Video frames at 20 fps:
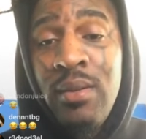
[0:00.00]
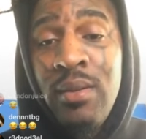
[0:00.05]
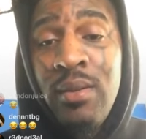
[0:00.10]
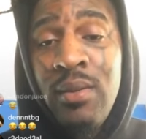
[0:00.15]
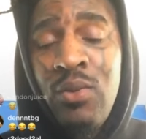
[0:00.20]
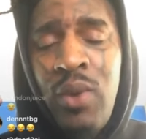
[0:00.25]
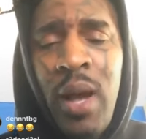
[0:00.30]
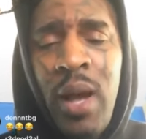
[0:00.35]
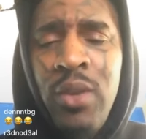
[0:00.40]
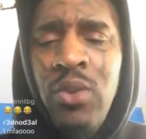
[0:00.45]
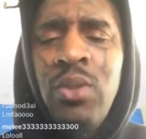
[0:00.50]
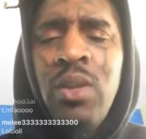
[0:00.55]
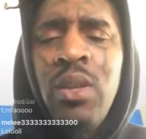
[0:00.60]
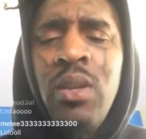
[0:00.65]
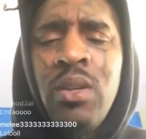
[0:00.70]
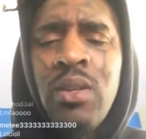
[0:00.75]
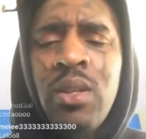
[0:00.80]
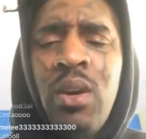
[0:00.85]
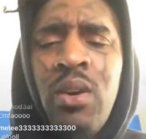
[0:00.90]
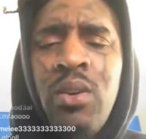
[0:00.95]
How you
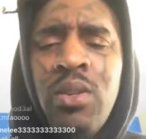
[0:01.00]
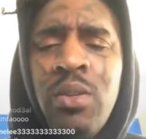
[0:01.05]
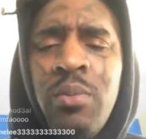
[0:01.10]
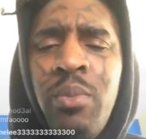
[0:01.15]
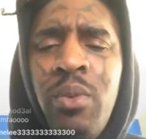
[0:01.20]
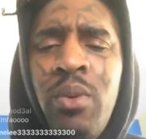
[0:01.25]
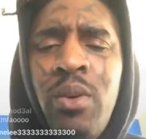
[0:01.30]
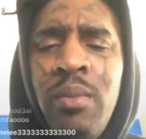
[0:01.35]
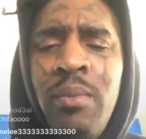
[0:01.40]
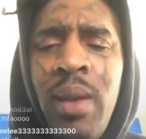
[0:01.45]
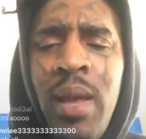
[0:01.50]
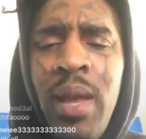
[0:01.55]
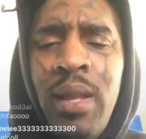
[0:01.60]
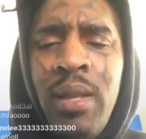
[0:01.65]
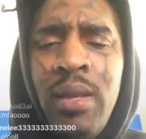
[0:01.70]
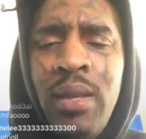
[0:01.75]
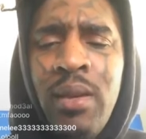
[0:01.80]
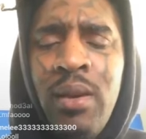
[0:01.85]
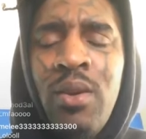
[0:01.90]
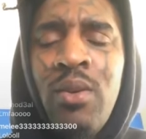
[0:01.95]
think Soulja Boy made
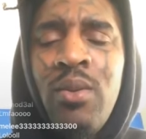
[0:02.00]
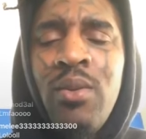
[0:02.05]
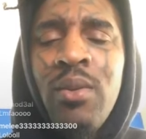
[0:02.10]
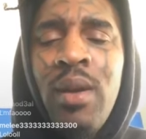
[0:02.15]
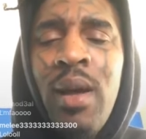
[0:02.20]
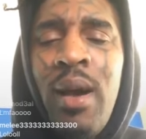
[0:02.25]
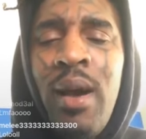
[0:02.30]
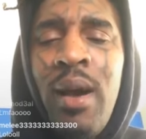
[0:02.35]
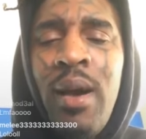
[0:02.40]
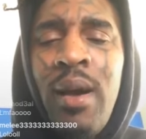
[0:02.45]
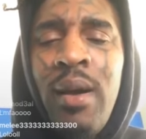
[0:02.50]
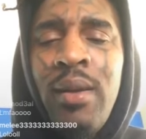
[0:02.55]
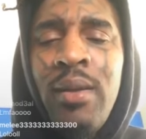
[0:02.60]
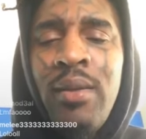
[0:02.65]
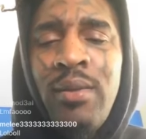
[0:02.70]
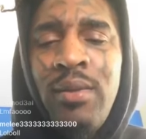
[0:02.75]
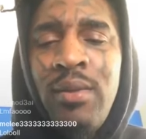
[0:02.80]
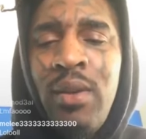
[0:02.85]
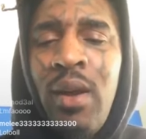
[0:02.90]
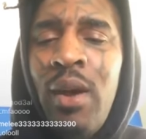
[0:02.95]
it? Oh God,
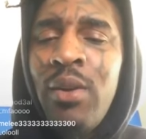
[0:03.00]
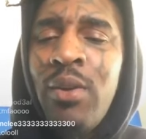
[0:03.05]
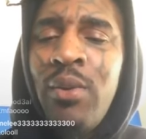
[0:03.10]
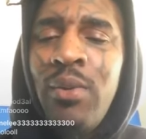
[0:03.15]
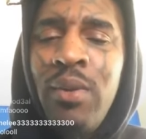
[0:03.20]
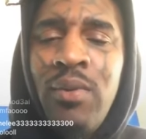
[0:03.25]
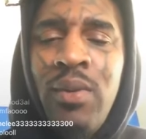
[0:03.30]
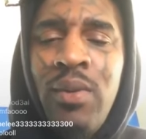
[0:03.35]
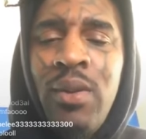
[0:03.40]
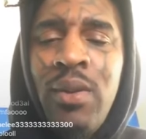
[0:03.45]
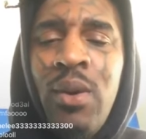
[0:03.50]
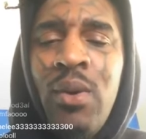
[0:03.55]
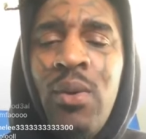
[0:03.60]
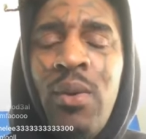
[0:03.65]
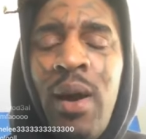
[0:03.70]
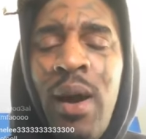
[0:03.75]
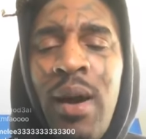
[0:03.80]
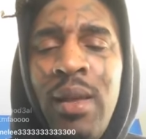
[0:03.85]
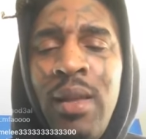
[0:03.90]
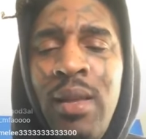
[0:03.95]
y'all don't even know
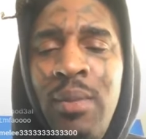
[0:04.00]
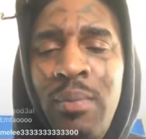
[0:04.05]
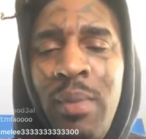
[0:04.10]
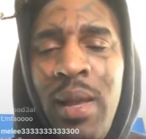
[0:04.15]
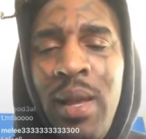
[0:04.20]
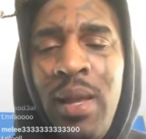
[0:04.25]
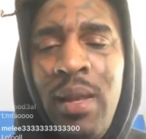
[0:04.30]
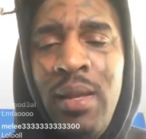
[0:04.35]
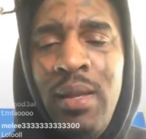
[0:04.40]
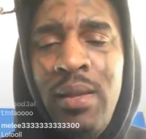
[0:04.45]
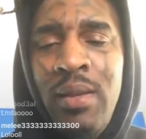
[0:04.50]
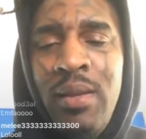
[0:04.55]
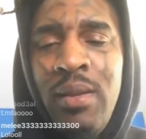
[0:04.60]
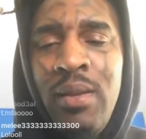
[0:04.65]
how he made it.